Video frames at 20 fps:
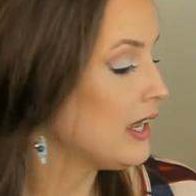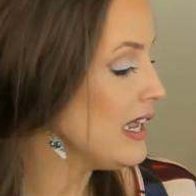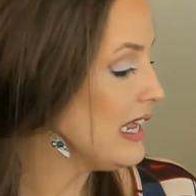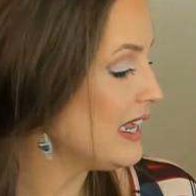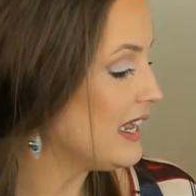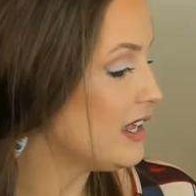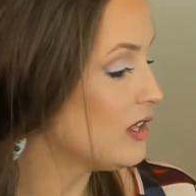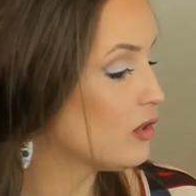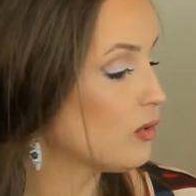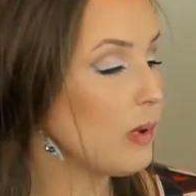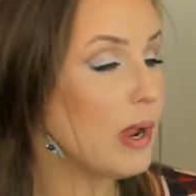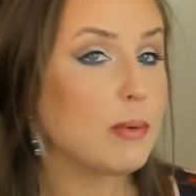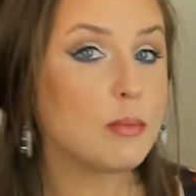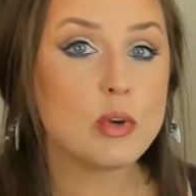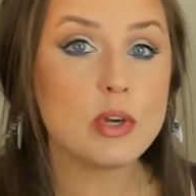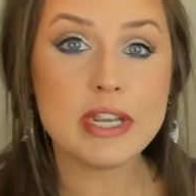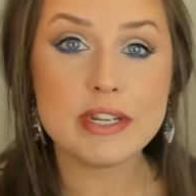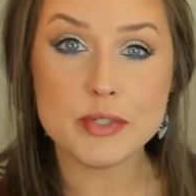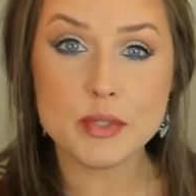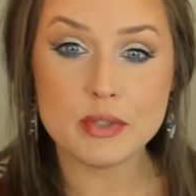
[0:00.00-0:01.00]
Either way will
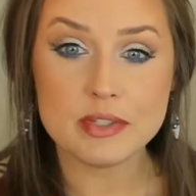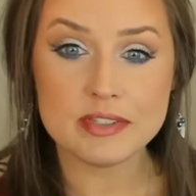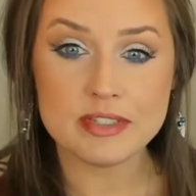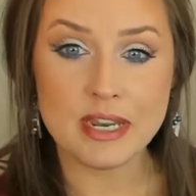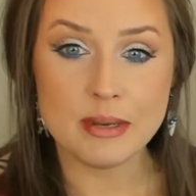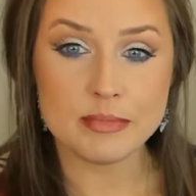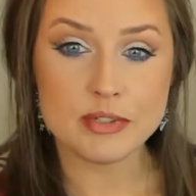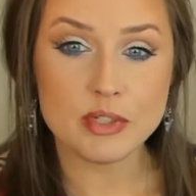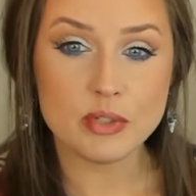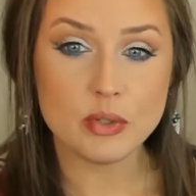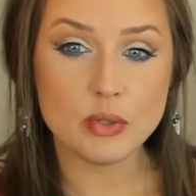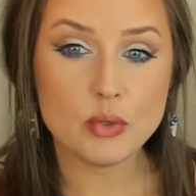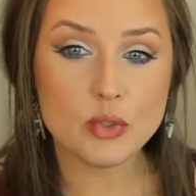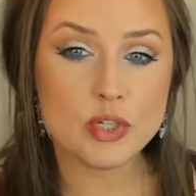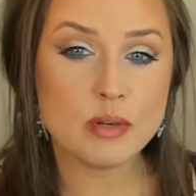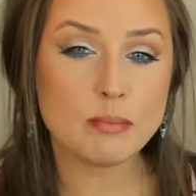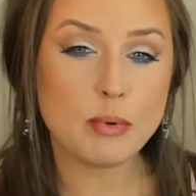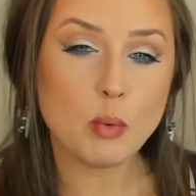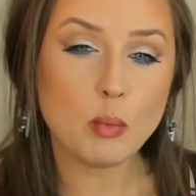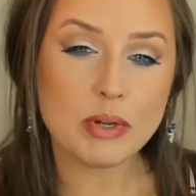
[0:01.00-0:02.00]
get you the same solution,
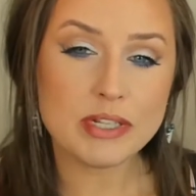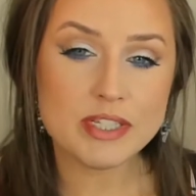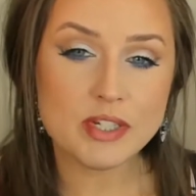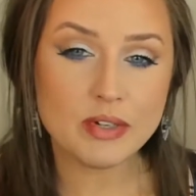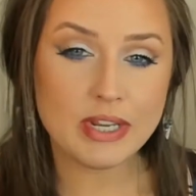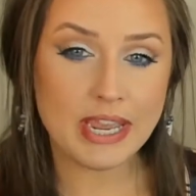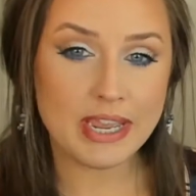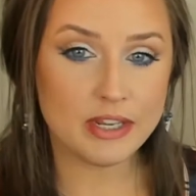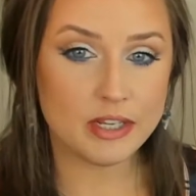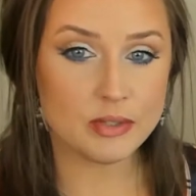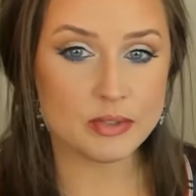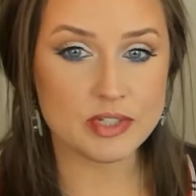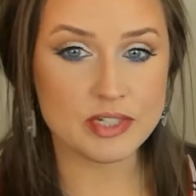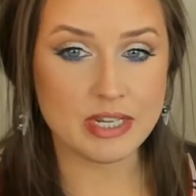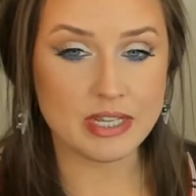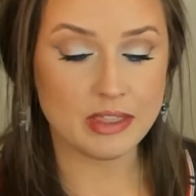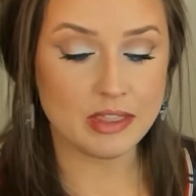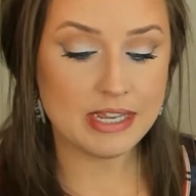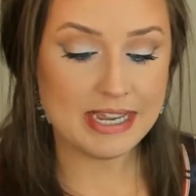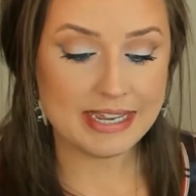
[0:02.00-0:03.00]
but once you get used to
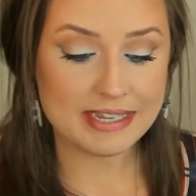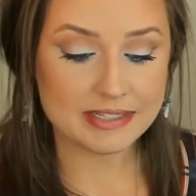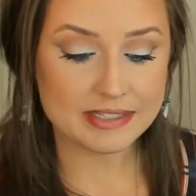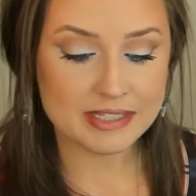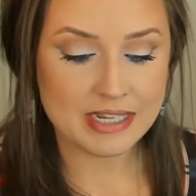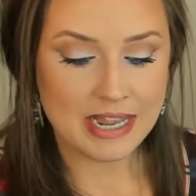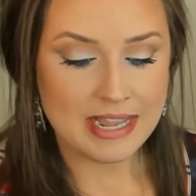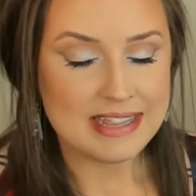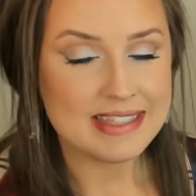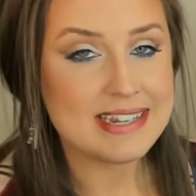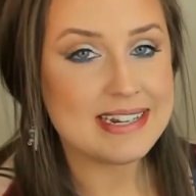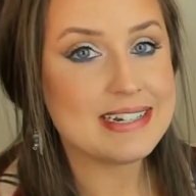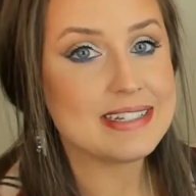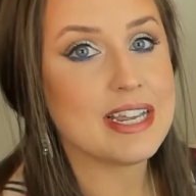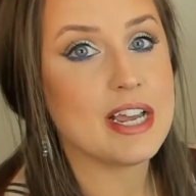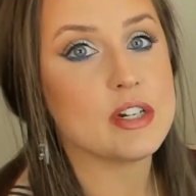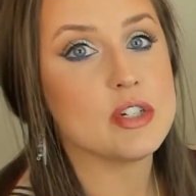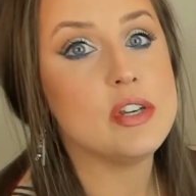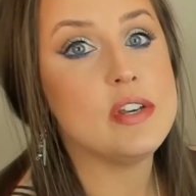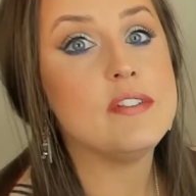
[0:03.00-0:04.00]
this, then it's
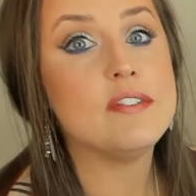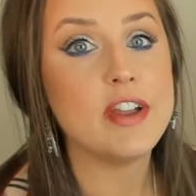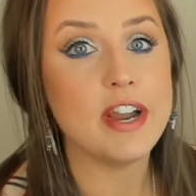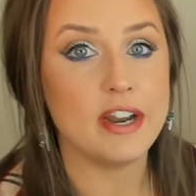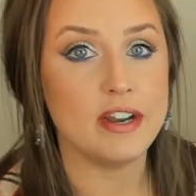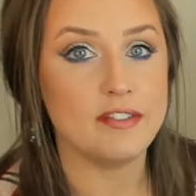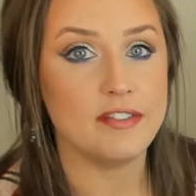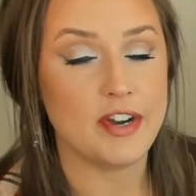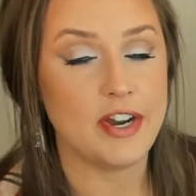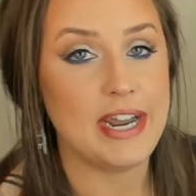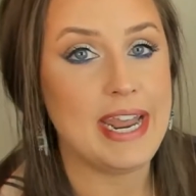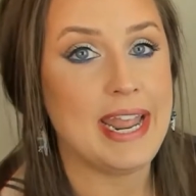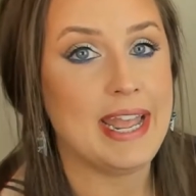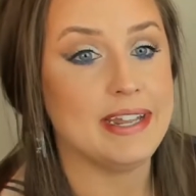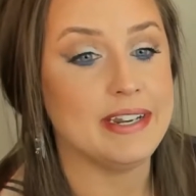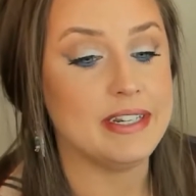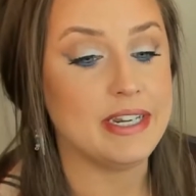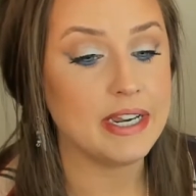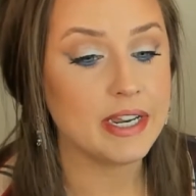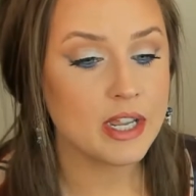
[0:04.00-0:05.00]
actually very
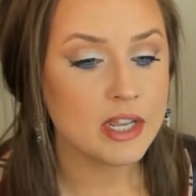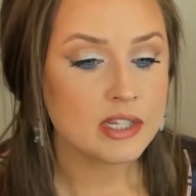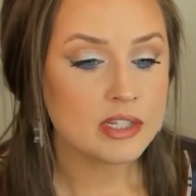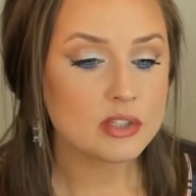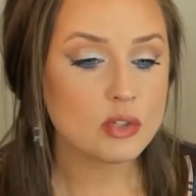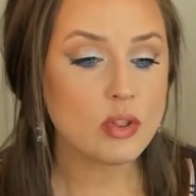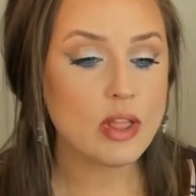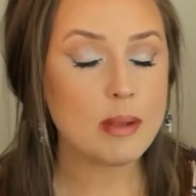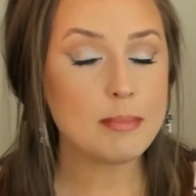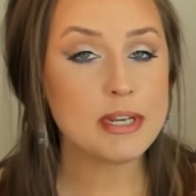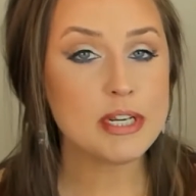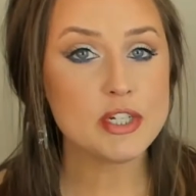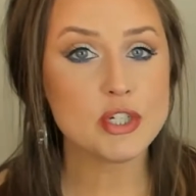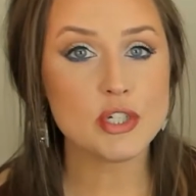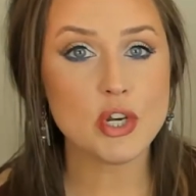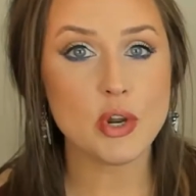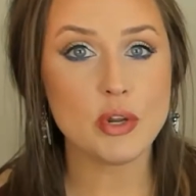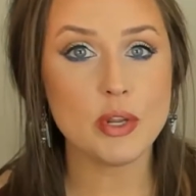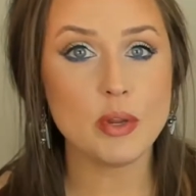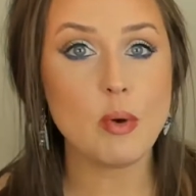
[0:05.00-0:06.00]
handy. So let me
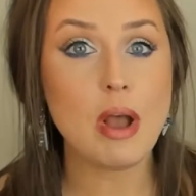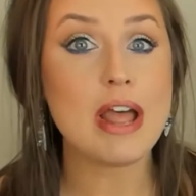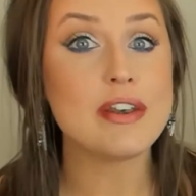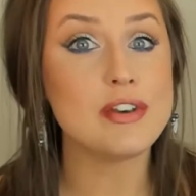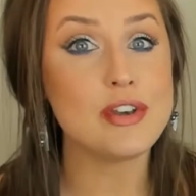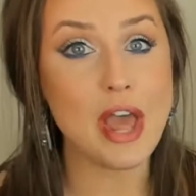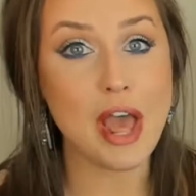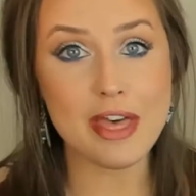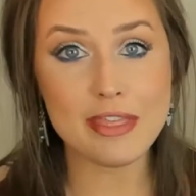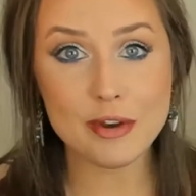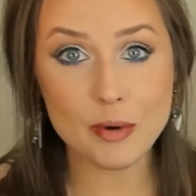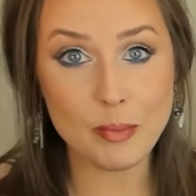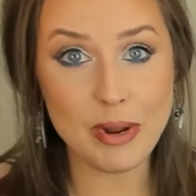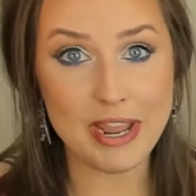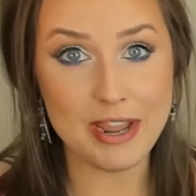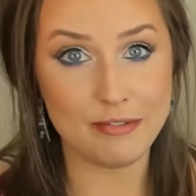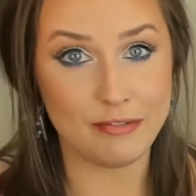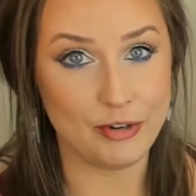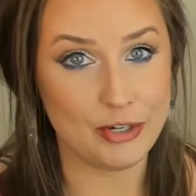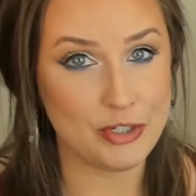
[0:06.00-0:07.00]
show you another way
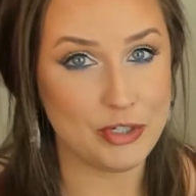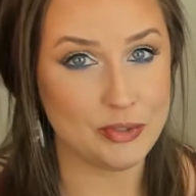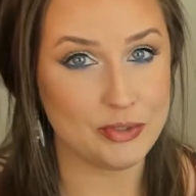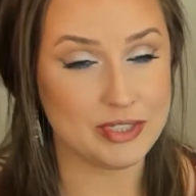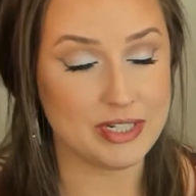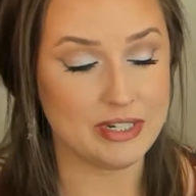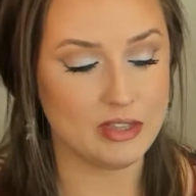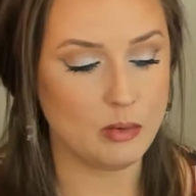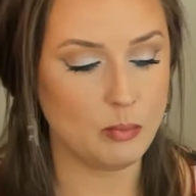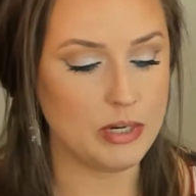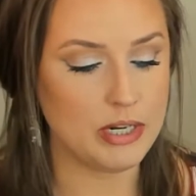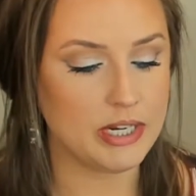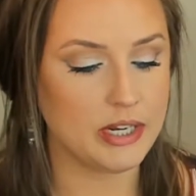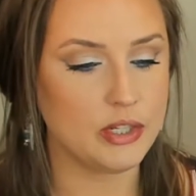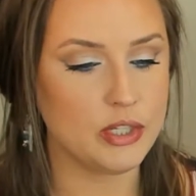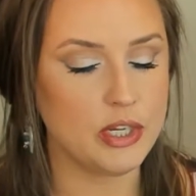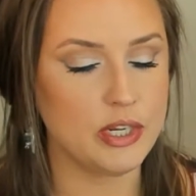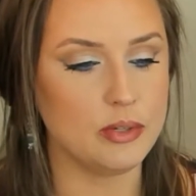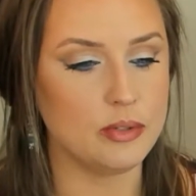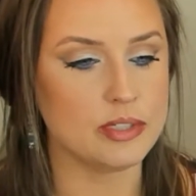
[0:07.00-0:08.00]
of reducing that we can
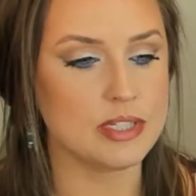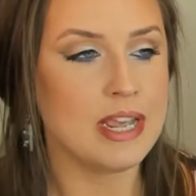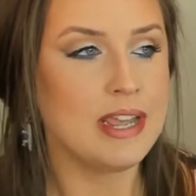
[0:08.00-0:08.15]
use